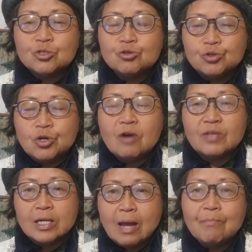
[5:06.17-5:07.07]
8 to
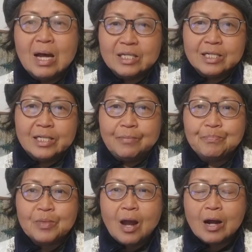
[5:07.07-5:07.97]
12 they can master it.
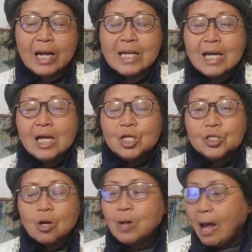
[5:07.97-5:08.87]
Okay,
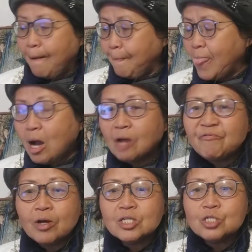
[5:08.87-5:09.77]
so I'll
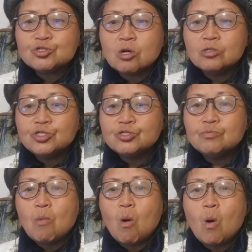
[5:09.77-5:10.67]
further show you
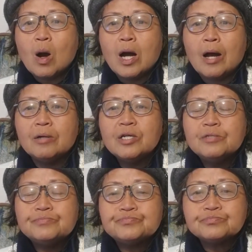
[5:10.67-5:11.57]
more
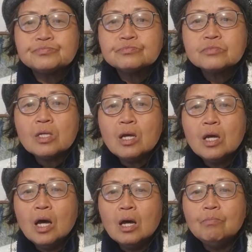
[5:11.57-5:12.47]

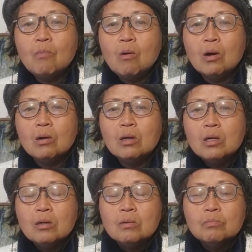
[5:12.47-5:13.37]

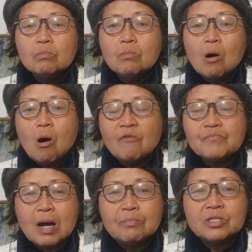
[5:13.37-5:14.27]
of
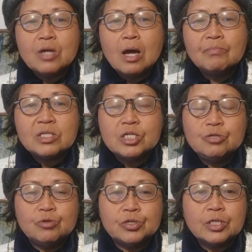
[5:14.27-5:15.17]
my
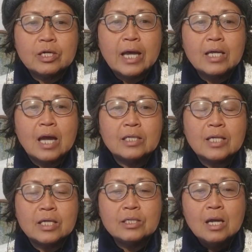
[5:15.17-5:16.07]
materials. Okay, and
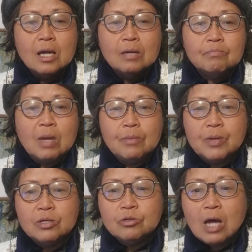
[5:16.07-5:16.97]
then
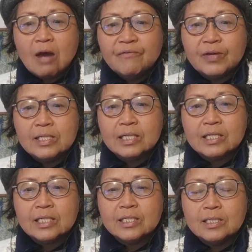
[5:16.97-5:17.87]
maybe you haven't
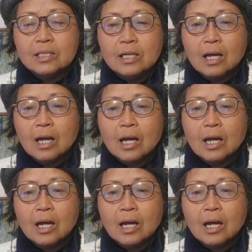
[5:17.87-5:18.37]
seen